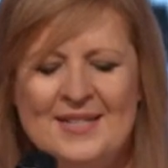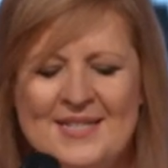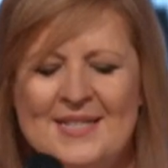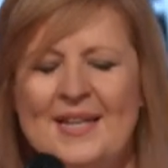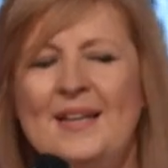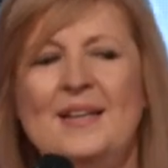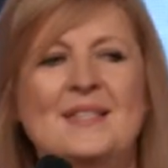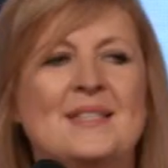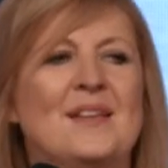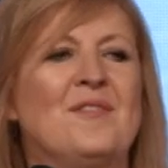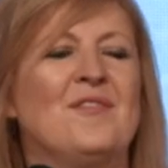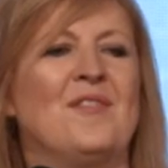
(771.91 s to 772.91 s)

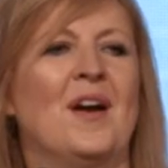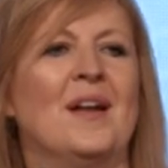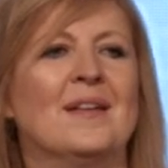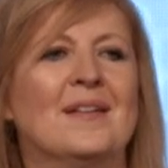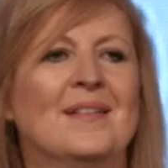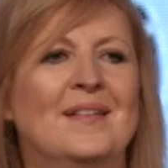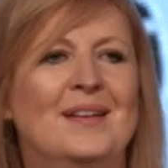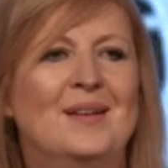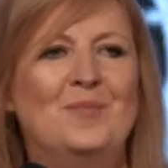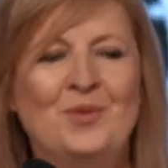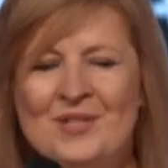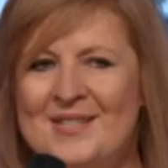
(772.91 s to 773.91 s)
Singers in front,
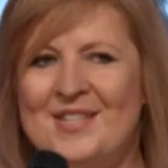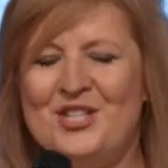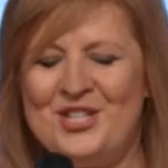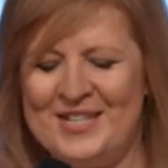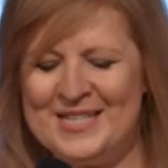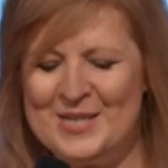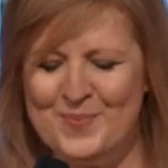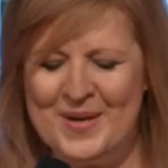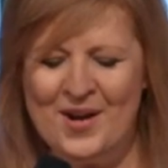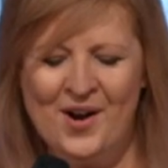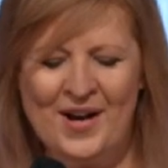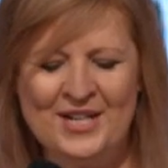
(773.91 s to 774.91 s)
musicians
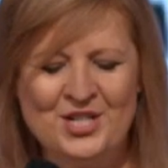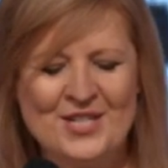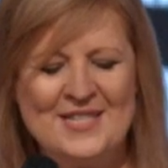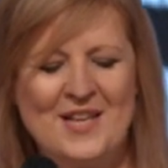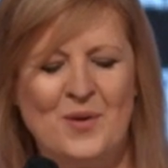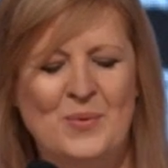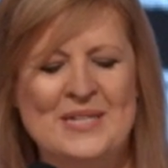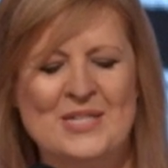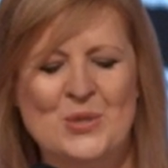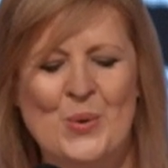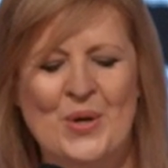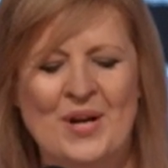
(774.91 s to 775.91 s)
behind, just like we
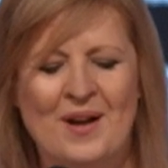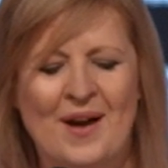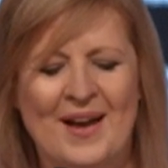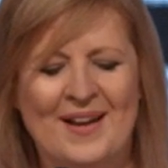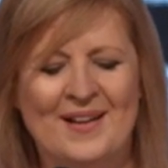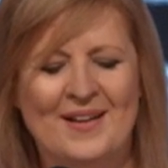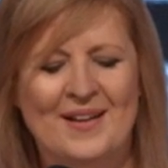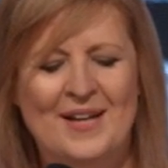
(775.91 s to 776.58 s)
saw tonight.